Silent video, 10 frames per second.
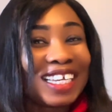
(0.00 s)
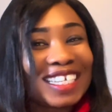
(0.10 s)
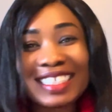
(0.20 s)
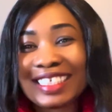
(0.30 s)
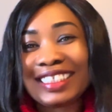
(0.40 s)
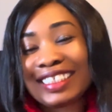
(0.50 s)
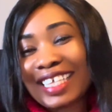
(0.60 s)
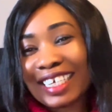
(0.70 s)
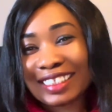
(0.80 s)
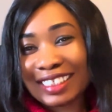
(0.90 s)
Isn't
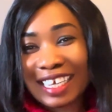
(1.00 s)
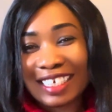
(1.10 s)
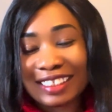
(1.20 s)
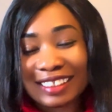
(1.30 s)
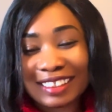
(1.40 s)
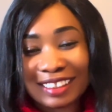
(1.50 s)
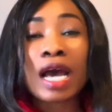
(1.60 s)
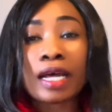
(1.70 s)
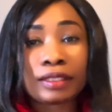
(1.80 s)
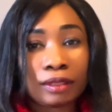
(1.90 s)
that nice?
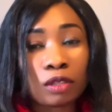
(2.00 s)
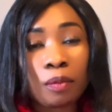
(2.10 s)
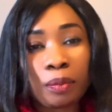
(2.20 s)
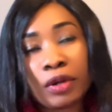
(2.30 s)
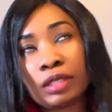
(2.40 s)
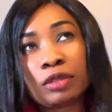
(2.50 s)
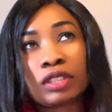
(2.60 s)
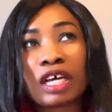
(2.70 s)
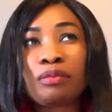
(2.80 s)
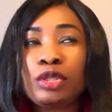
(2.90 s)
At some point,
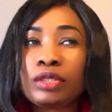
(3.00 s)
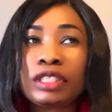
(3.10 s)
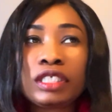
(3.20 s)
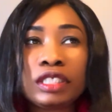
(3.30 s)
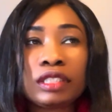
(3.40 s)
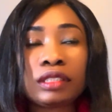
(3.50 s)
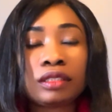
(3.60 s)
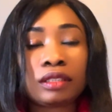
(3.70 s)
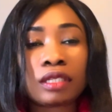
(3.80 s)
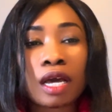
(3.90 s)
because I've been using
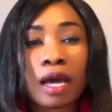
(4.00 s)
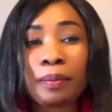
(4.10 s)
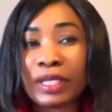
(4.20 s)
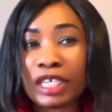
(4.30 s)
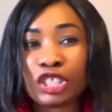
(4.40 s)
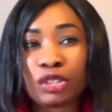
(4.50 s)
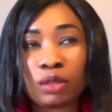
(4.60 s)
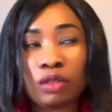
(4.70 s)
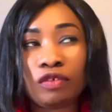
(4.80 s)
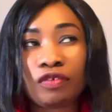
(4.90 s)
this
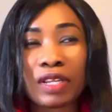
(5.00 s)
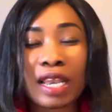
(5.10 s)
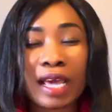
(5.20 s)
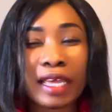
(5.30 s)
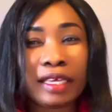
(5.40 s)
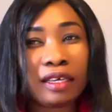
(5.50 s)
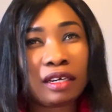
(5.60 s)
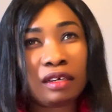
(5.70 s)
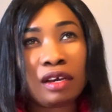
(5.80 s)
application for like